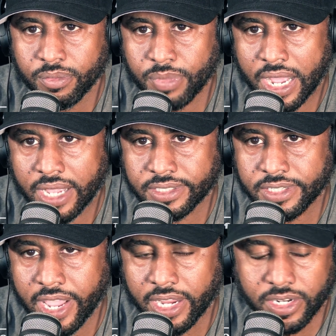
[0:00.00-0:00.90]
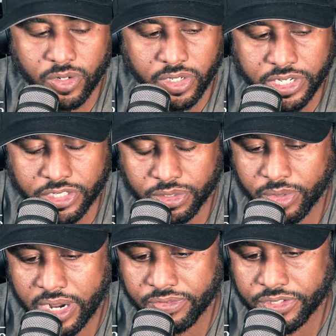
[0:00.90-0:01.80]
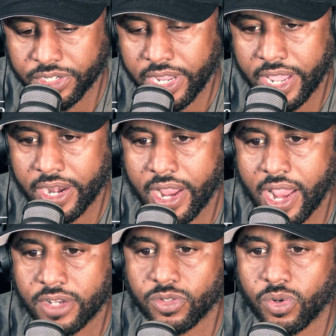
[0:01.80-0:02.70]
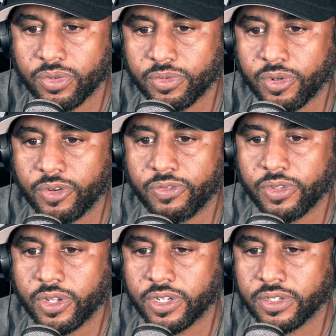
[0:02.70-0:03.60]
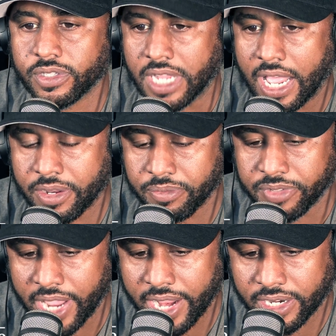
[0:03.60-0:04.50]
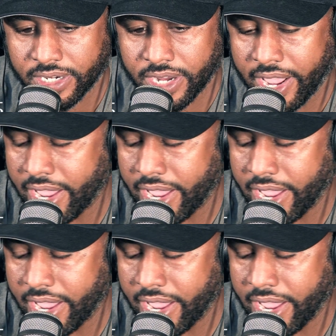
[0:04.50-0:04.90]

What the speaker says: by his neck in a leash or whatever she had her hands on, got him dangling in the